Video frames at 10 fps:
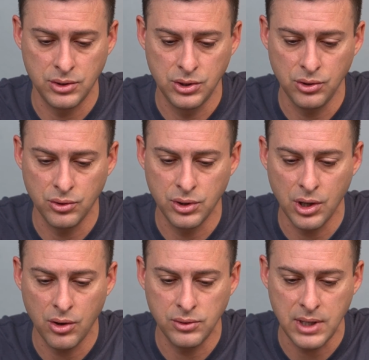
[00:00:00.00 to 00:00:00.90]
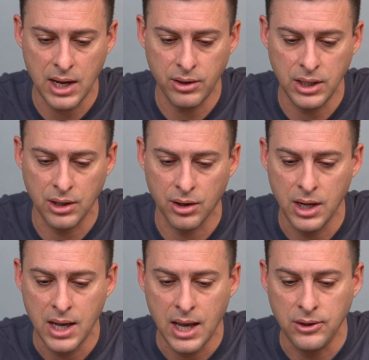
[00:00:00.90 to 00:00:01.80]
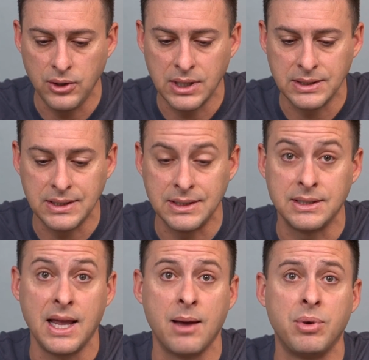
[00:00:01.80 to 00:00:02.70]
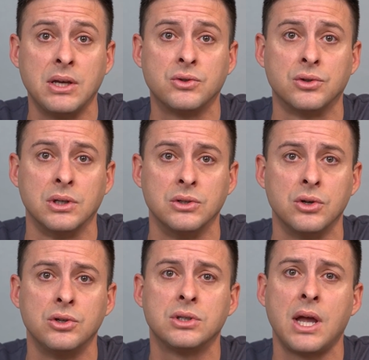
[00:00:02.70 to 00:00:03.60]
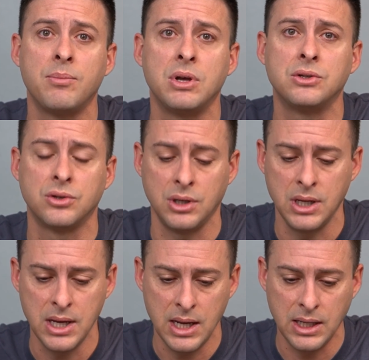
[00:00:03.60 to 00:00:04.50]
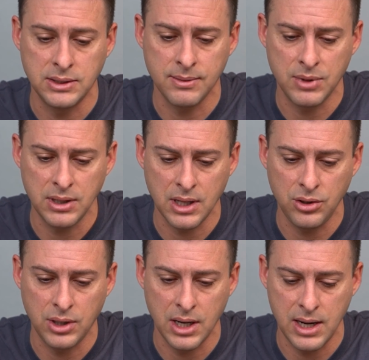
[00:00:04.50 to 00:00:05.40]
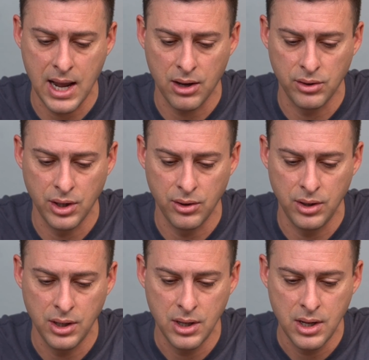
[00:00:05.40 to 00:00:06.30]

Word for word: So you'll go down here and you can see Snap History. So your Snap History is something that you can download.